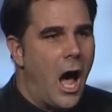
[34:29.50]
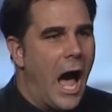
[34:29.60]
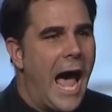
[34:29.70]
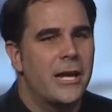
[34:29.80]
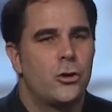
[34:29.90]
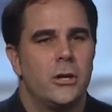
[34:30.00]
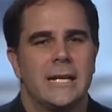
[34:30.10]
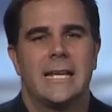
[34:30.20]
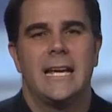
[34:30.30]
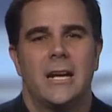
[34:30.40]
I
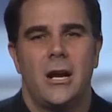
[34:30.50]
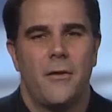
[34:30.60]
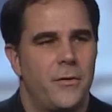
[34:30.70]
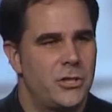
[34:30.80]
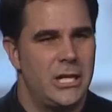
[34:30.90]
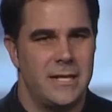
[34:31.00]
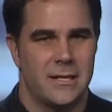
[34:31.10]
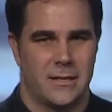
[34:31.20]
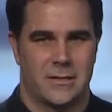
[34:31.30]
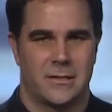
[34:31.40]
couldn't get enough of
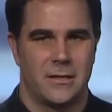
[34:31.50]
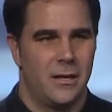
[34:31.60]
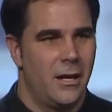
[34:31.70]
Jesus.